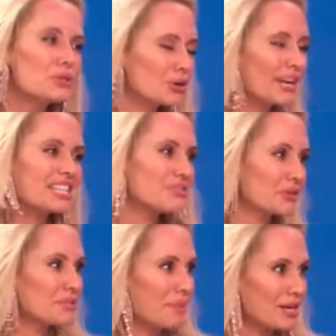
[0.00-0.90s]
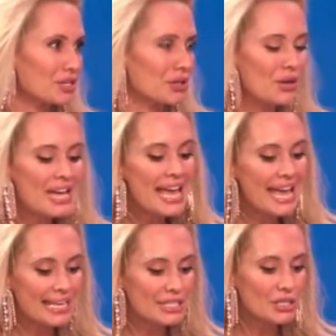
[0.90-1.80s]
your guests feel special.
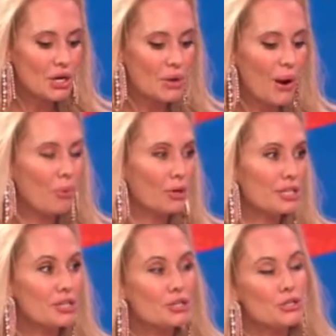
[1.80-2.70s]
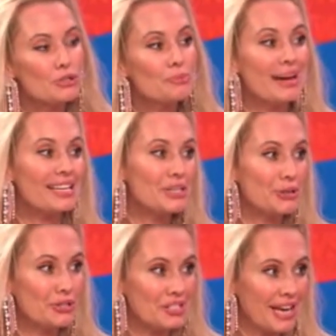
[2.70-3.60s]
And so I wanted to use my
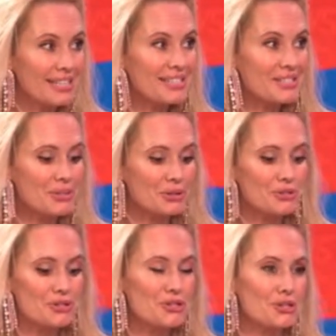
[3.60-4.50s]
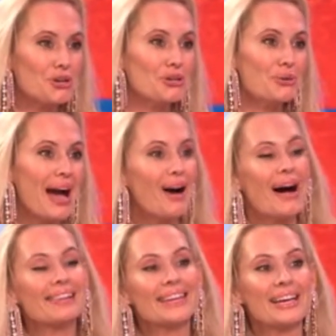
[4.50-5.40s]
interior design skills to show you how
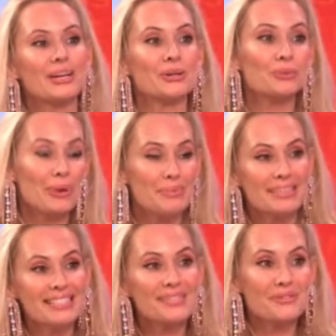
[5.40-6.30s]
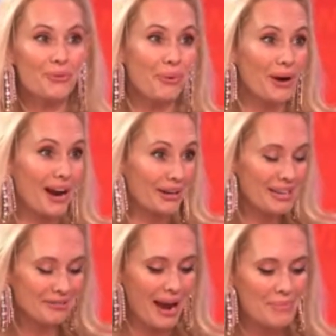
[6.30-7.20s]
I layer ribbons for our
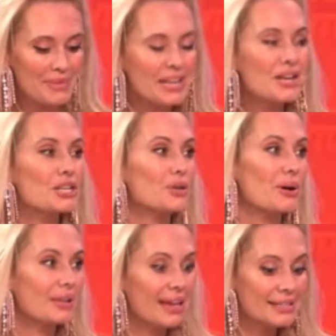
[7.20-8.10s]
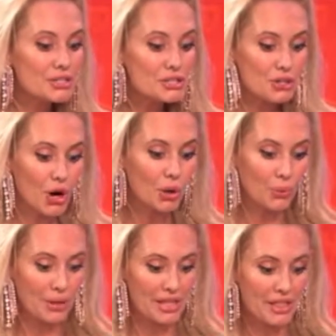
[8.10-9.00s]
gift wrap. So I like to start
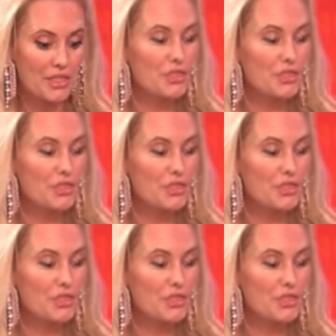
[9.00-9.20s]
with